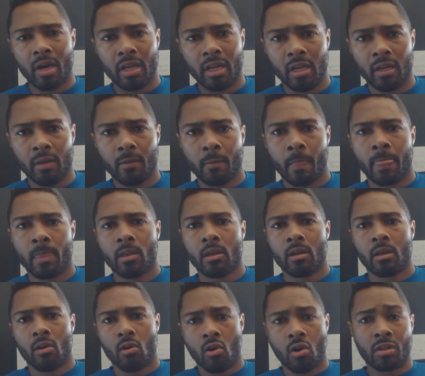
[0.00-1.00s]
money
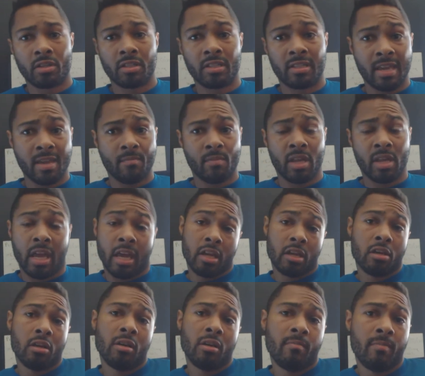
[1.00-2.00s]
on steaming
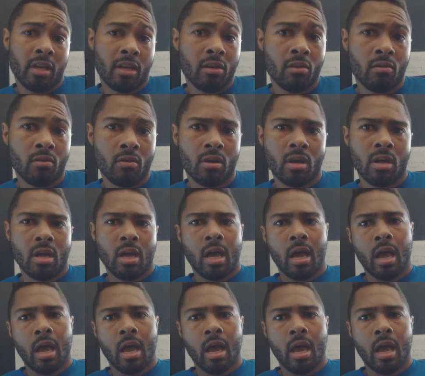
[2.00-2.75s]
and it could be you